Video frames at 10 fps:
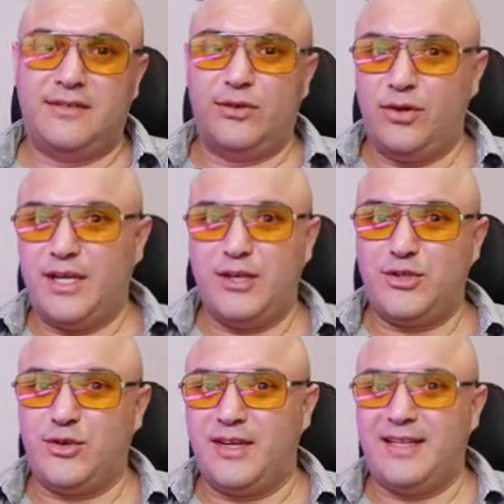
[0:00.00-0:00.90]
Who are you going to
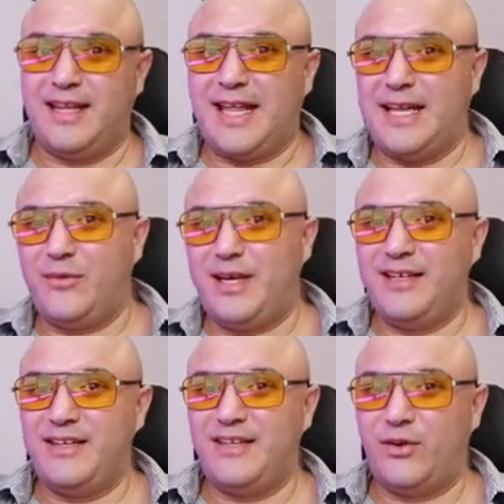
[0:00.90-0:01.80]
join? The
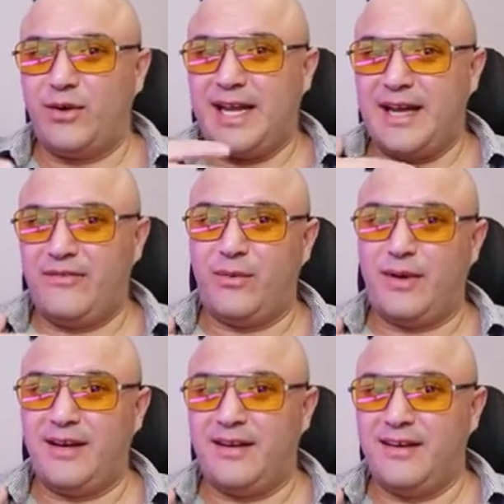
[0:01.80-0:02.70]
lightweight or the
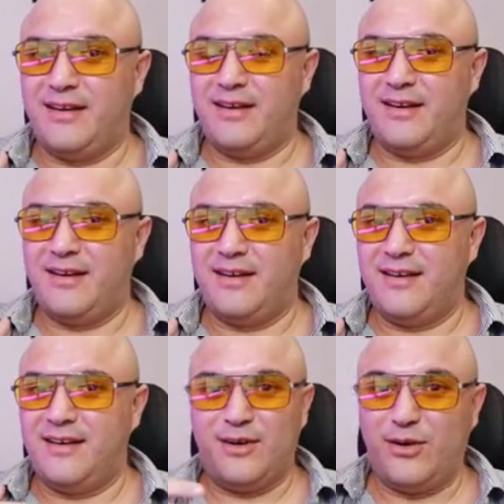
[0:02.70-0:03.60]
heavyweight?
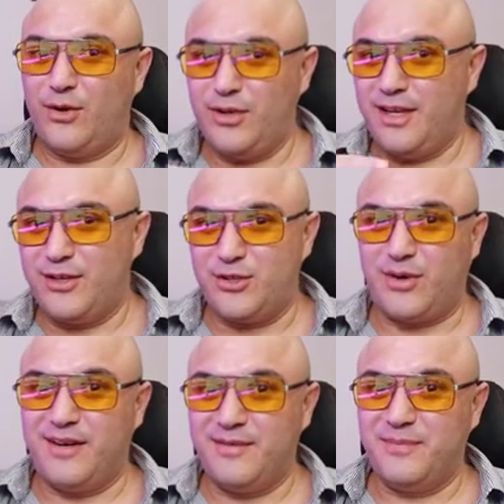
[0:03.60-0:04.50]
Who are you going to
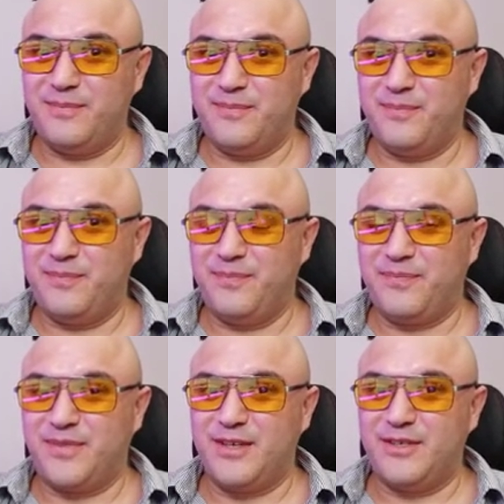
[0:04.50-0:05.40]
join?
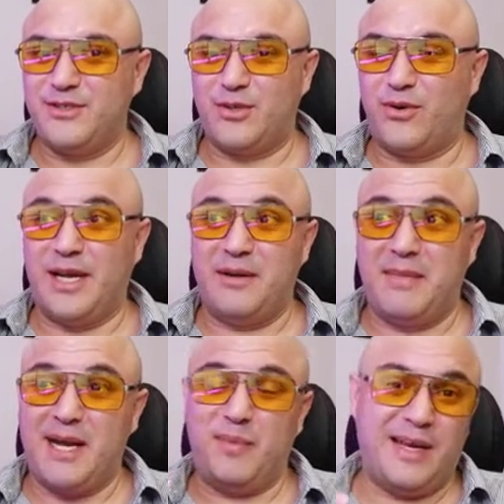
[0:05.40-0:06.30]
So in
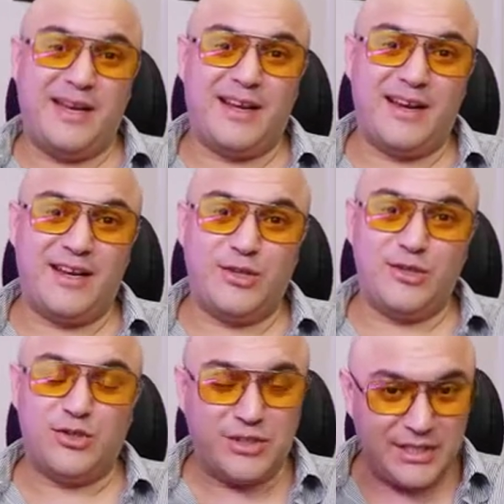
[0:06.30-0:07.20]
my opinion, you
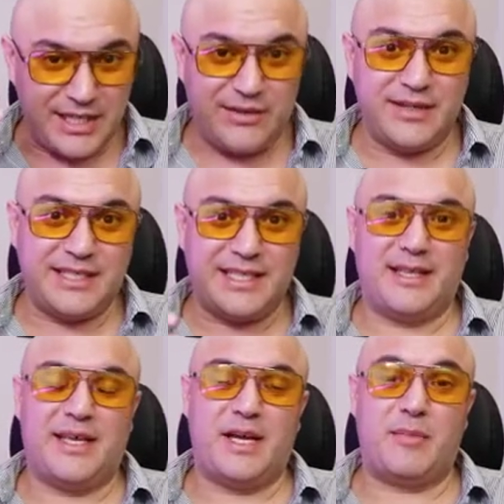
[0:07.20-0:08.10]
should seriously
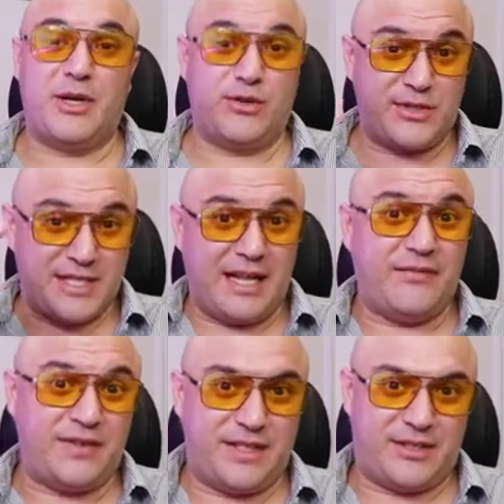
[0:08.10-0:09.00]
think about
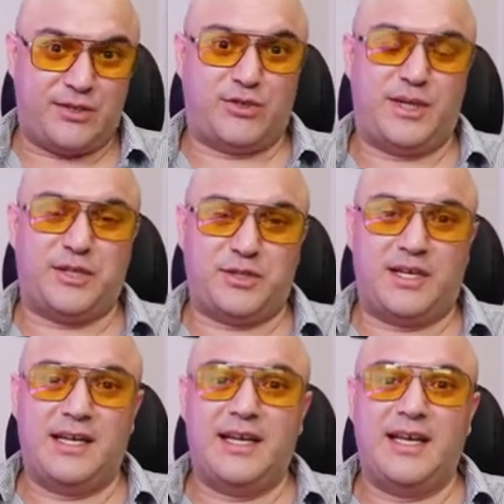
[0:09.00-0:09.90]
yourself in this situation.